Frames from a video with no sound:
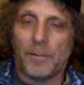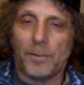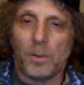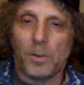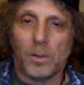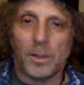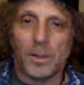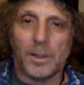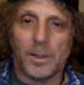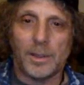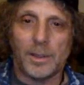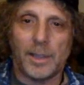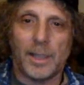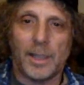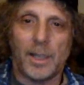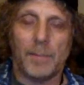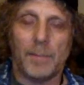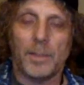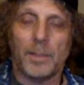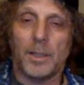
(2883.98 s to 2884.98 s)
for us,
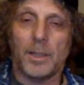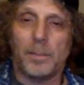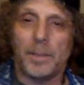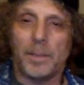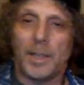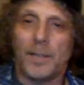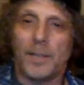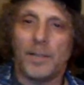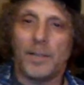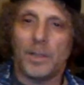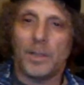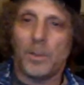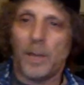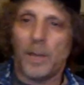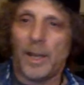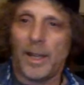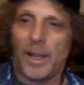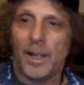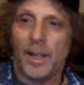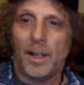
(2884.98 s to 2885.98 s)
and I'm going to be giving
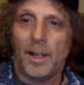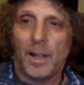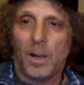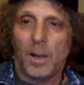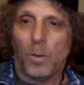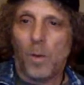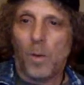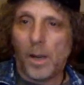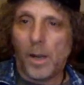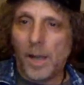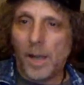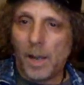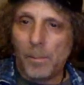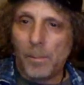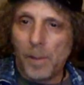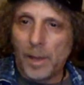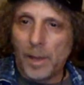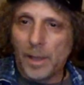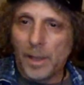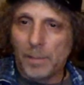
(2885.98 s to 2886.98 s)
away one
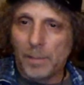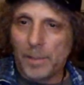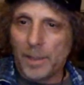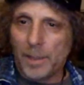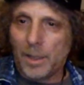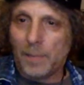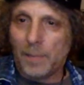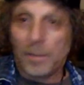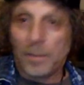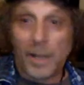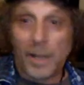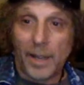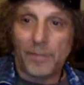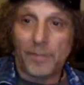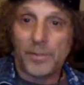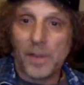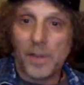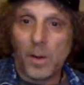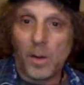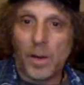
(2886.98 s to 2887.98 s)
humbucking pickup. I
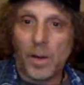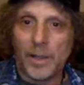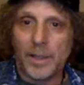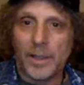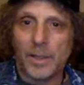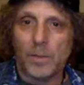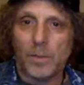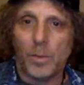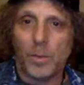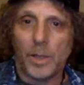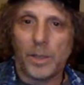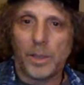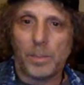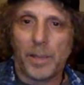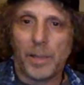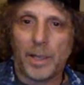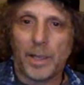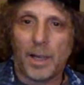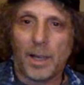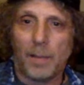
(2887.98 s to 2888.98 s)
have no idea which
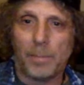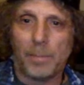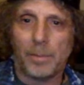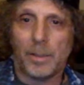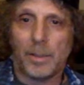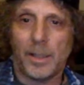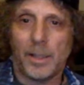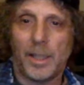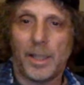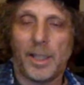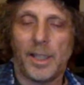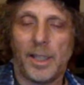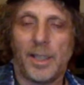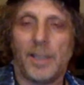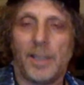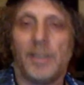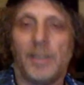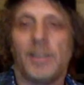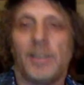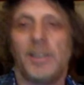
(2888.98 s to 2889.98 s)
pickup it
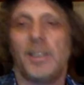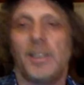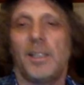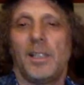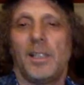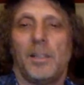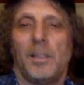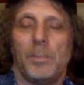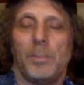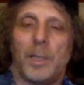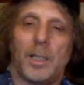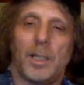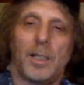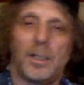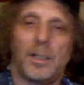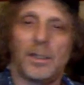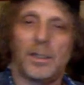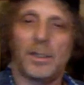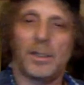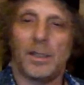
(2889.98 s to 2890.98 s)
is
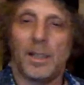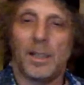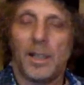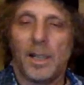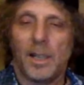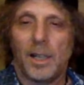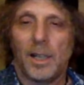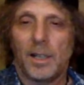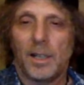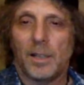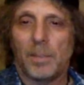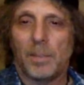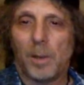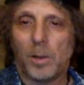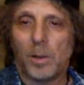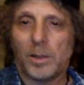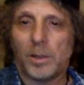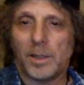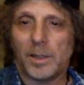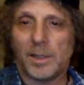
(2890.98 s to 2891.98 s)
because the
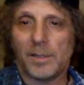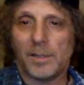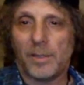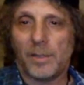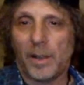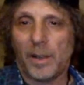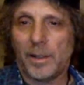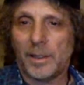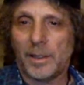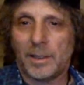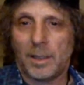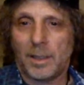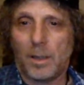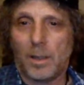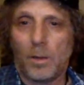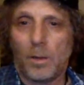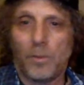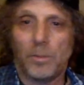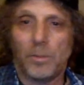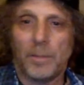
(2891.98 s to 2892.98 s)
post is very
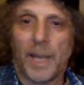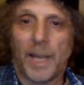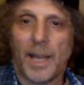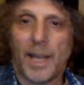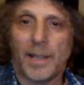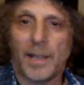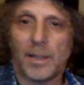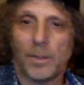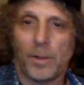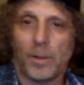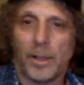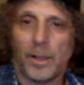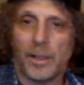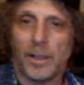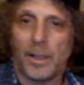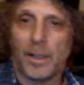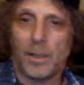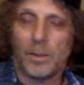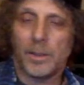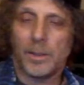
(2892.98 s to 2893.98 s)
slow from Canada right
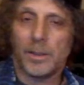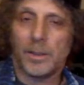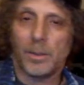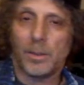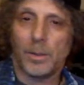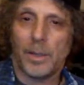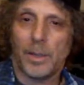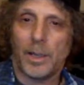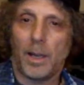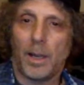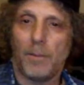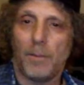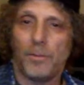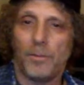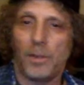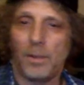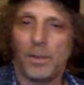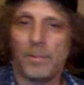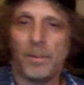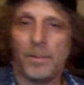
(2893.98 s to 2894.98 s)
now, which is where they come
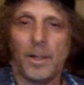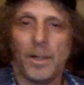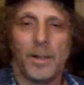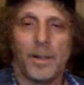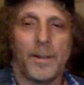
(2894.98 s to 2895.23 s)
from.